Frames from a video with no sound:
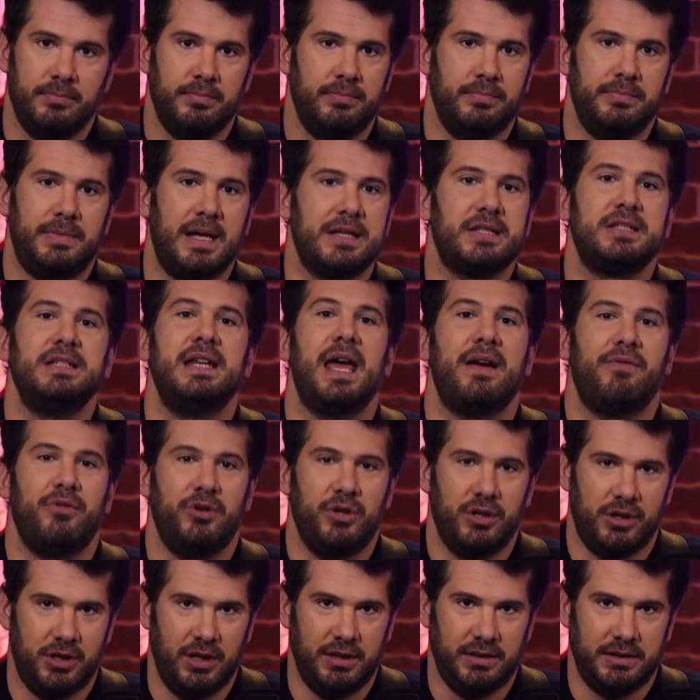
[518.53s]
That's never
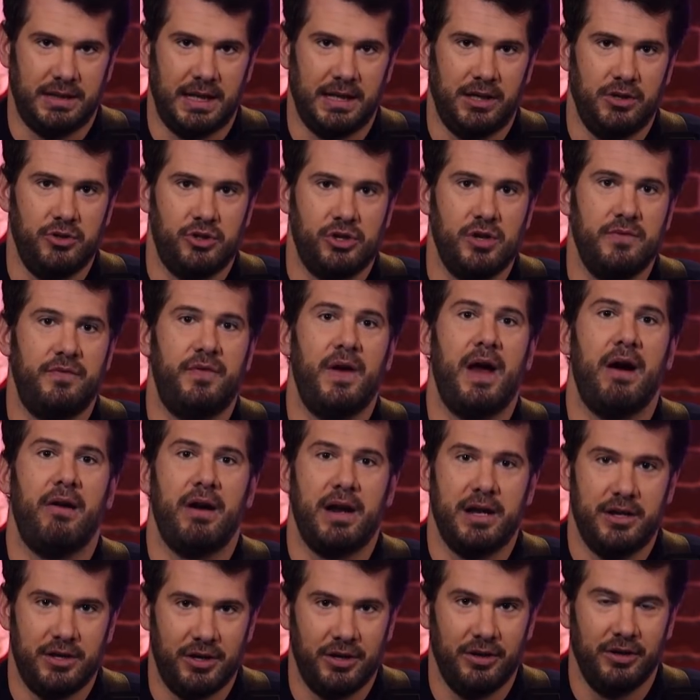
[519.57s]
a good thing. You should
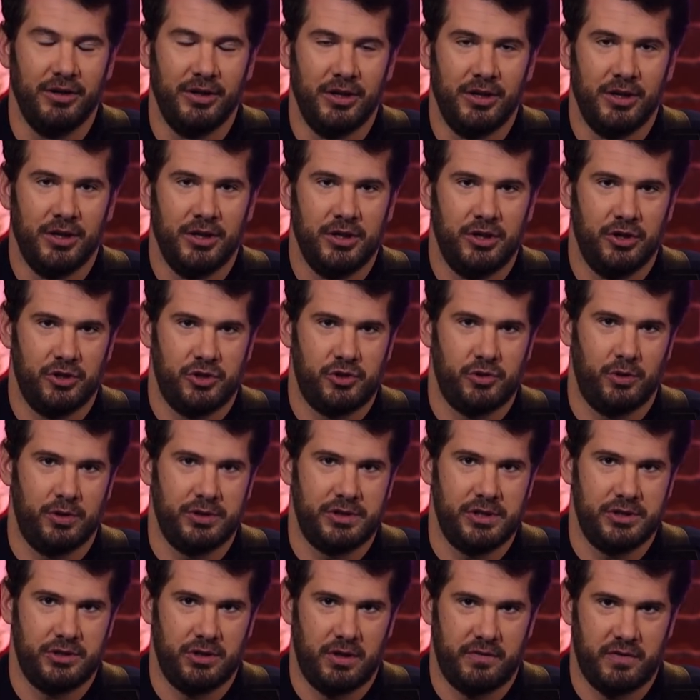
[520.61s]
vary your
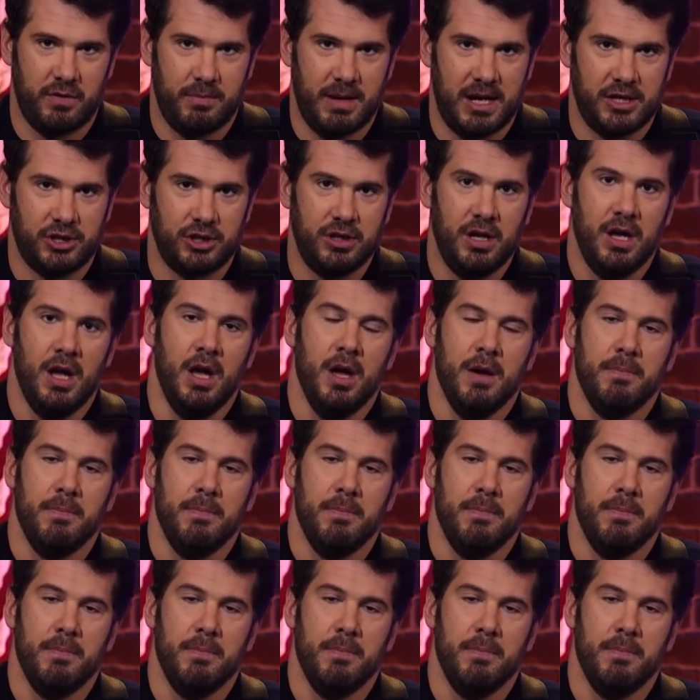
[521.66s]
sources, your information.